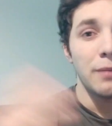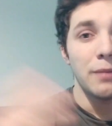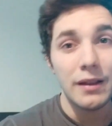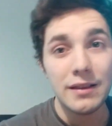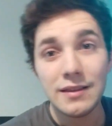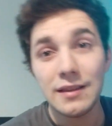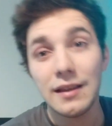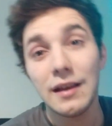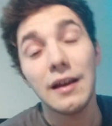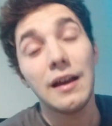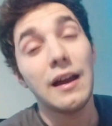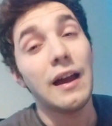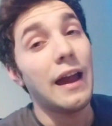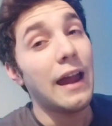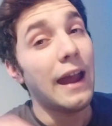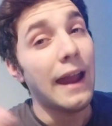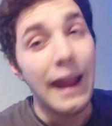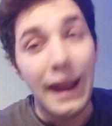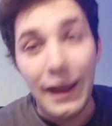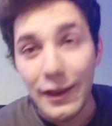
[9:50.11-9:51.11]
But
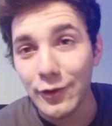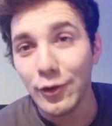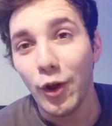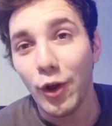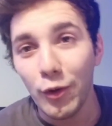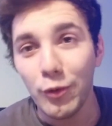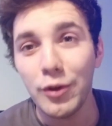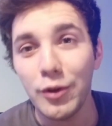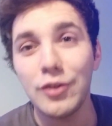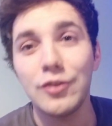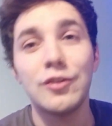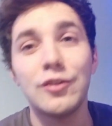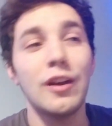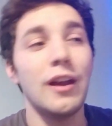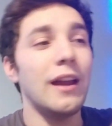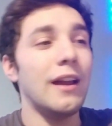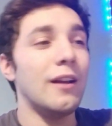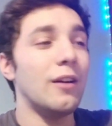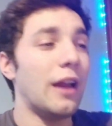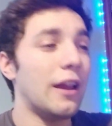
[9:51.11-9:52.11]
as always,
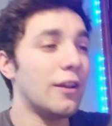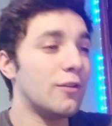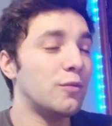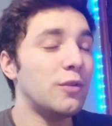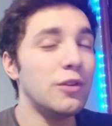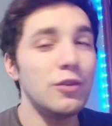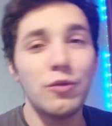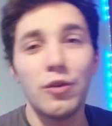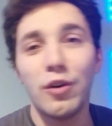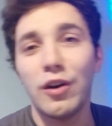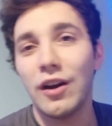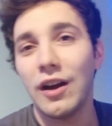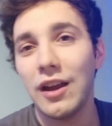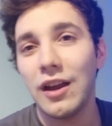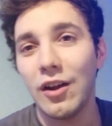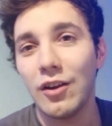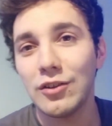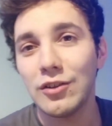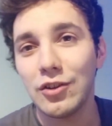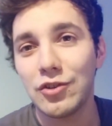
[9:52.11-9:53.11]
as we do
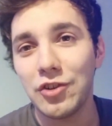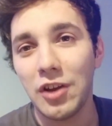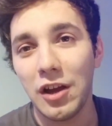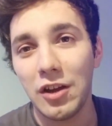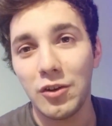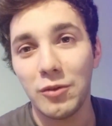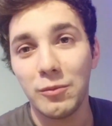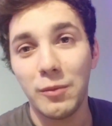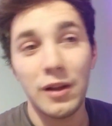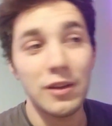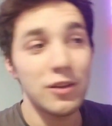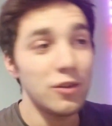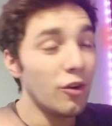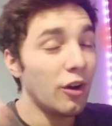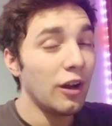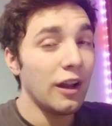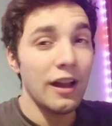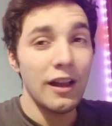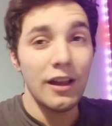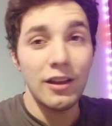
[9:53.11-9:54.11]
here on the channel, man, you
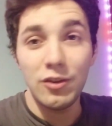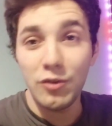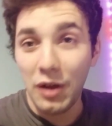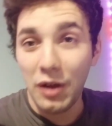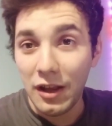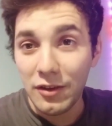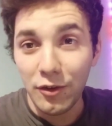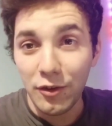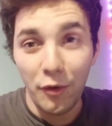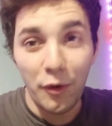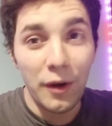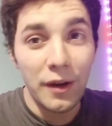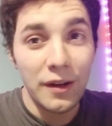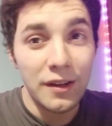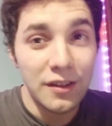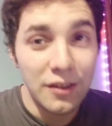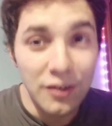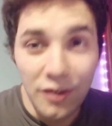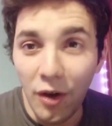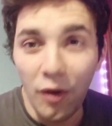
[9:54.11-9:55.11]
guys, you guys
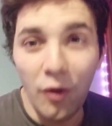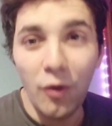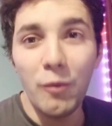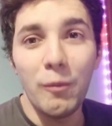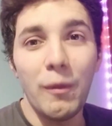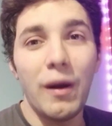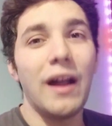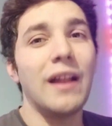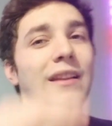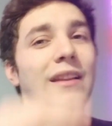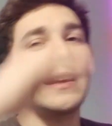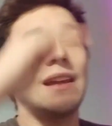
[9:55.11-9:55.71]
already know, man,